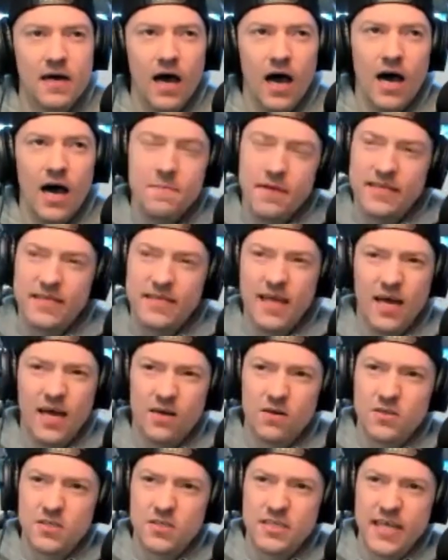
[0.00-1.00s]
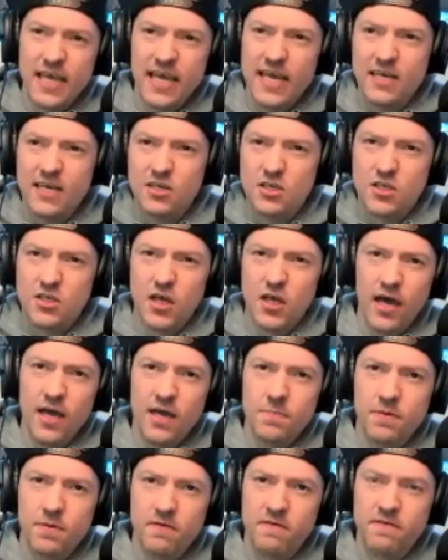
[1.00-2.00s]
a McDonald's ish type
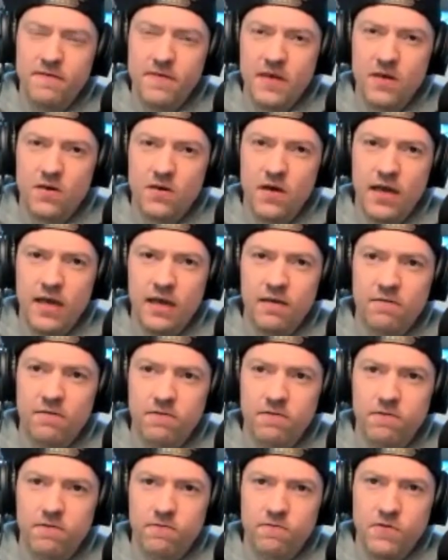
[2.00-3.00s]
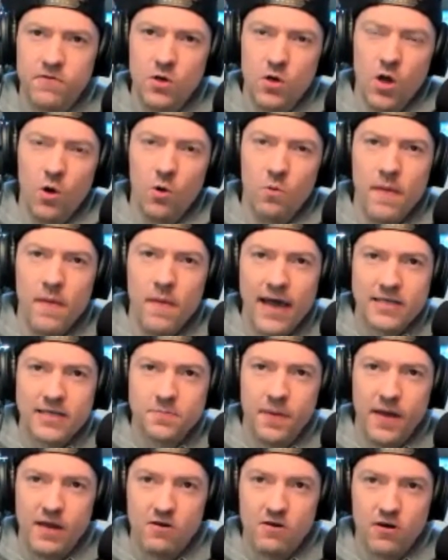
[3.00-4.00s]
of feel if, you know, Max
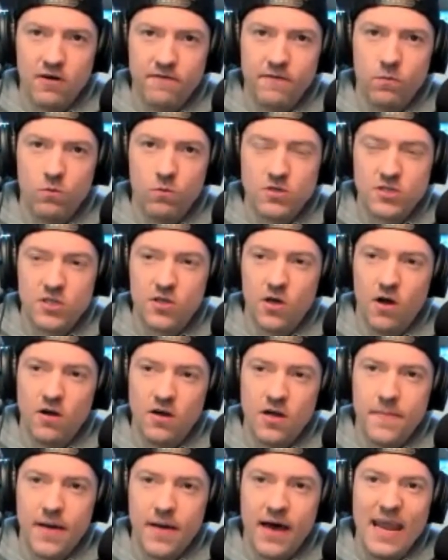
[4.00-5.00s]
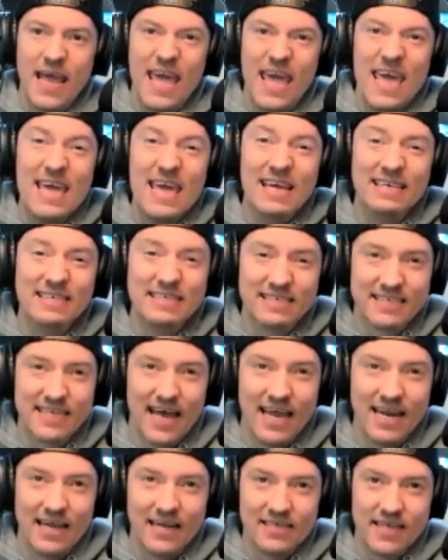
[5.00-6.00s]
Pain Griffin was to talk about his
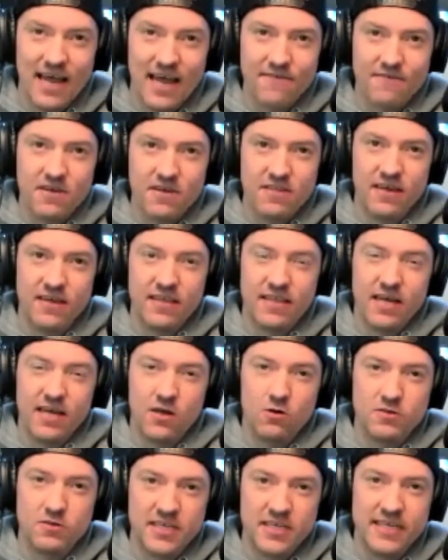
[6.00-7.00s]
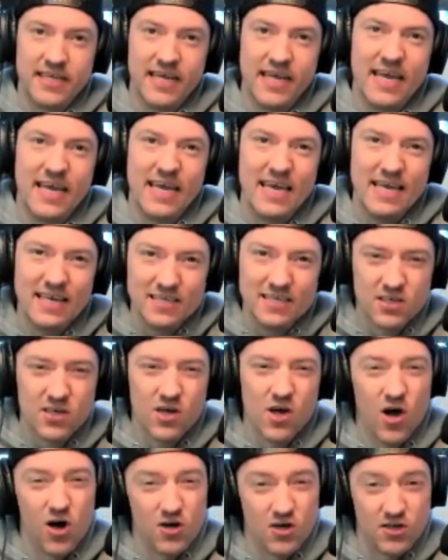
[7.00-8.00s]
settings, everything that goes into his
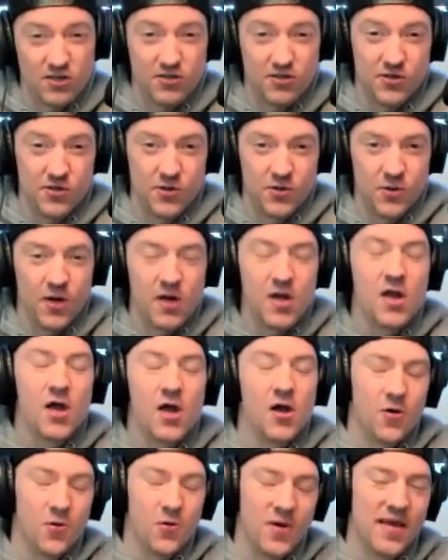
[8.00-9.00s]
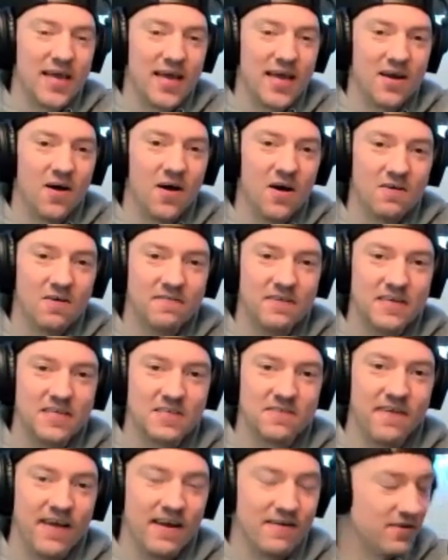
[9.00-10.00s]
Carta 2. We get all of his
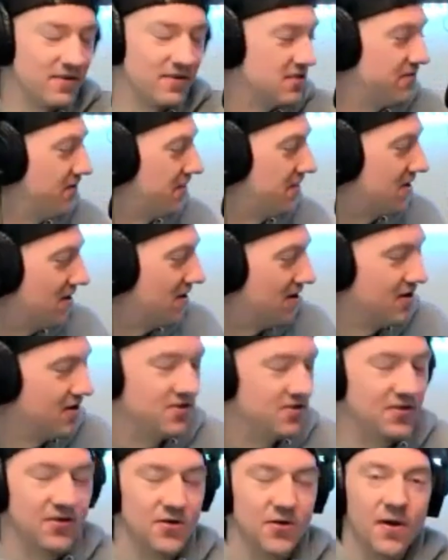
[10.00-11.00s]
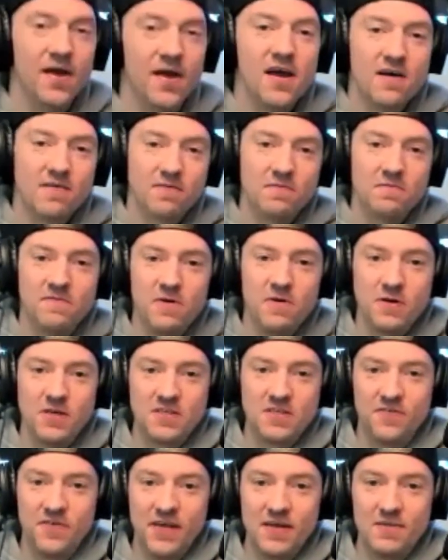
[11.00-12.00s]
favorites for the Carta 2 from Focus
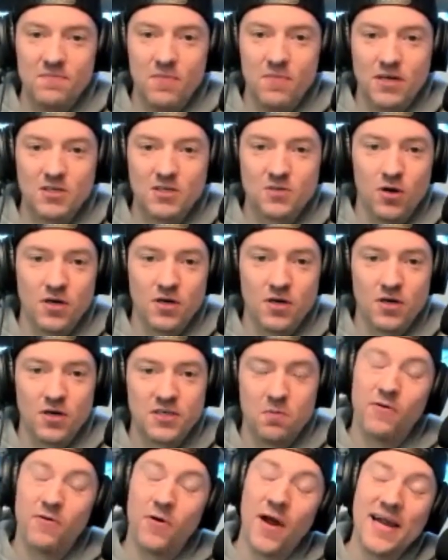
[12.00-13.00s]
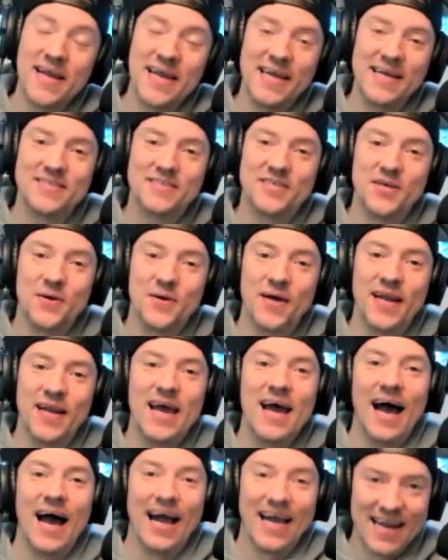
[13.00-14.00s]
V and much more. So before I get into it,
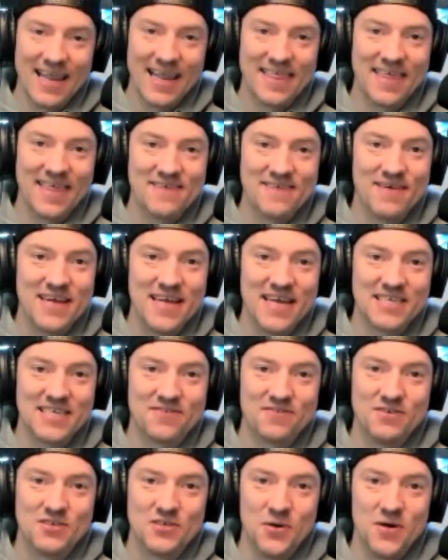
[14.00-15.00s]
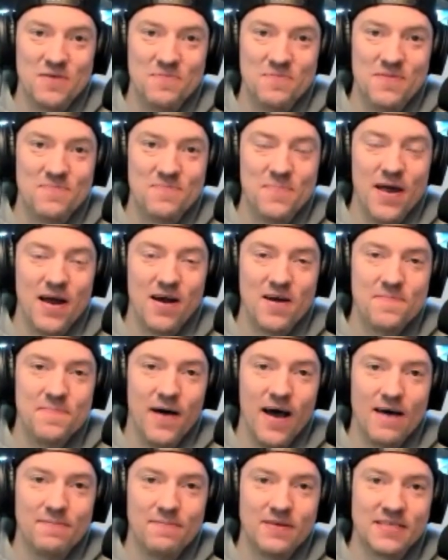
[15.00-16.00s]
I got to thank my guests for joining me, Barry
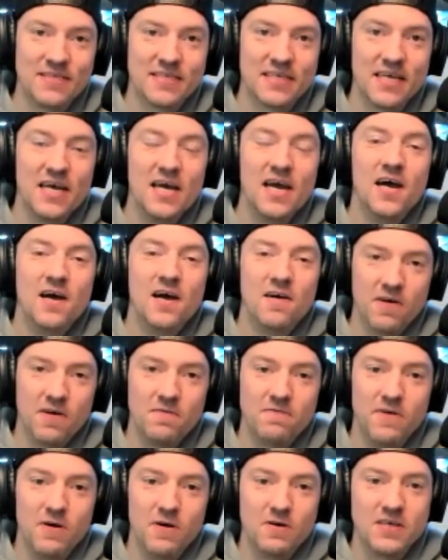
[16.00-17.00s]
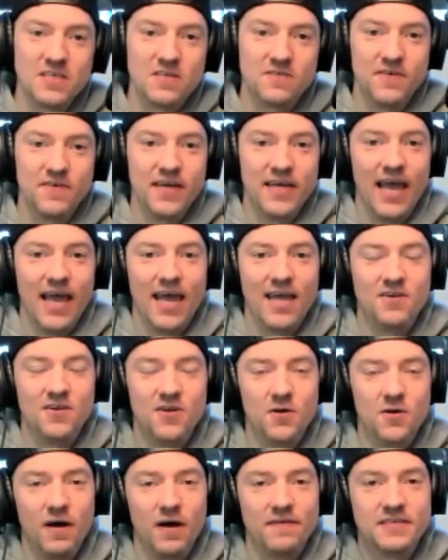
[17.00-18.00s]
Poppins from Focus V and
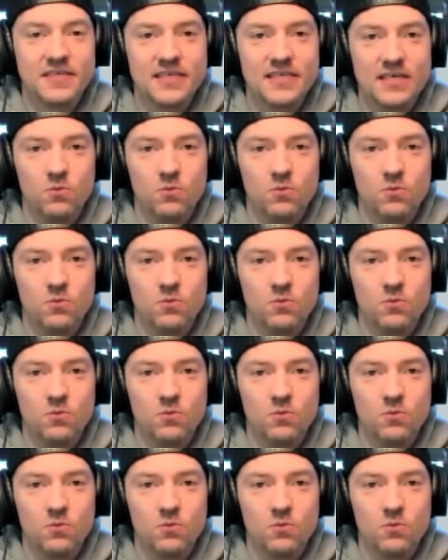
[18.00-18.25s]
UFC